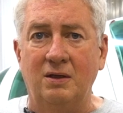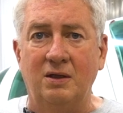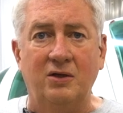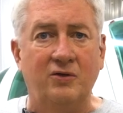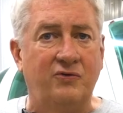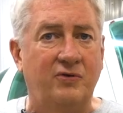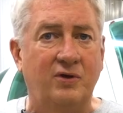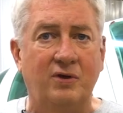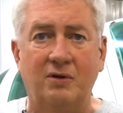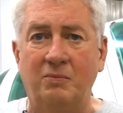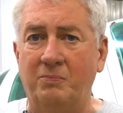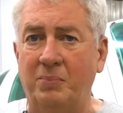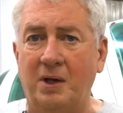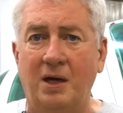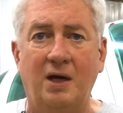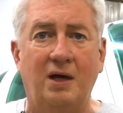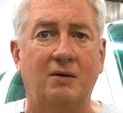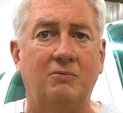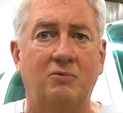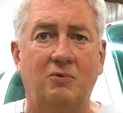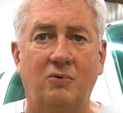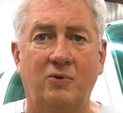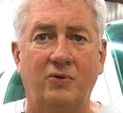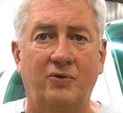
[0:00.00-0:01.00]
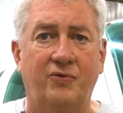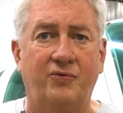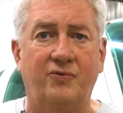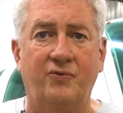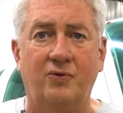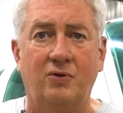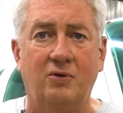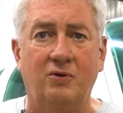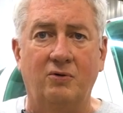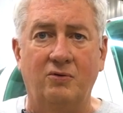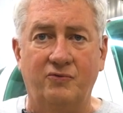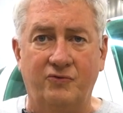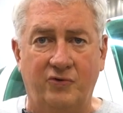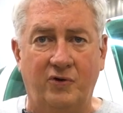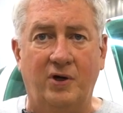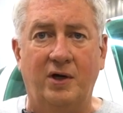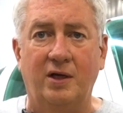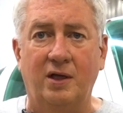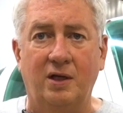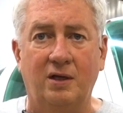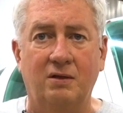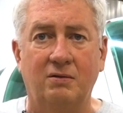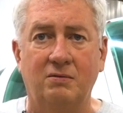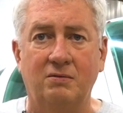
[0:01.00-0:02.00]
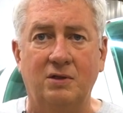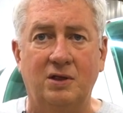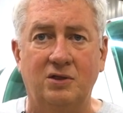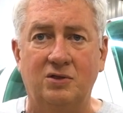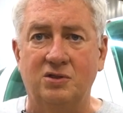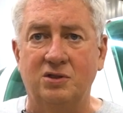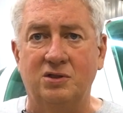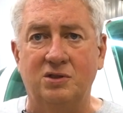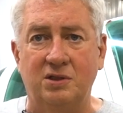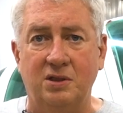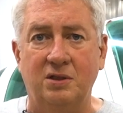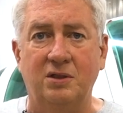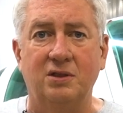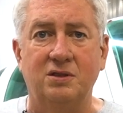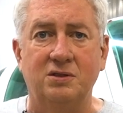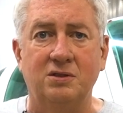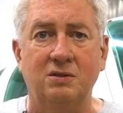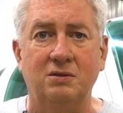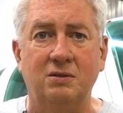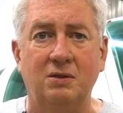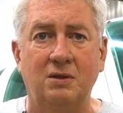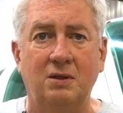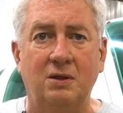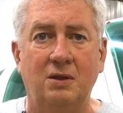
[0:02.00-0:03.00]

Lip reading: is incompatible with thorough training. It just is.